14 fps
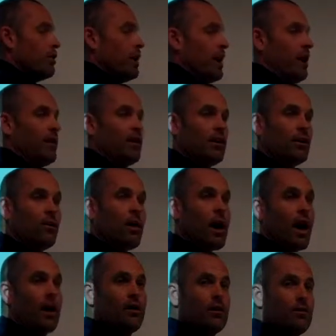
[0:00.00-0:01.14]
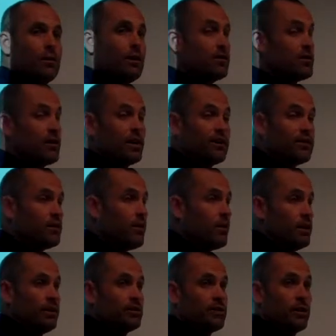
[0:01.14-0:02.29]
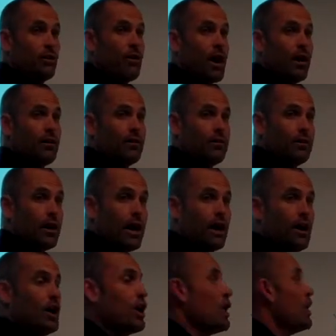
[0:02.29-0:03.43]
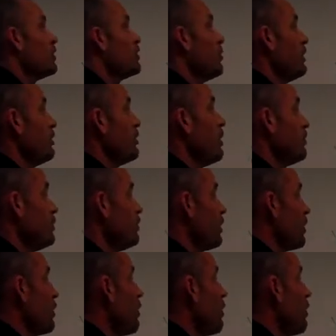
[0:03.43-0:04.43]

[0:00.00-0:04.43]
put anything on the Y, because there is no alleles on the Y. Okay? So when you go do your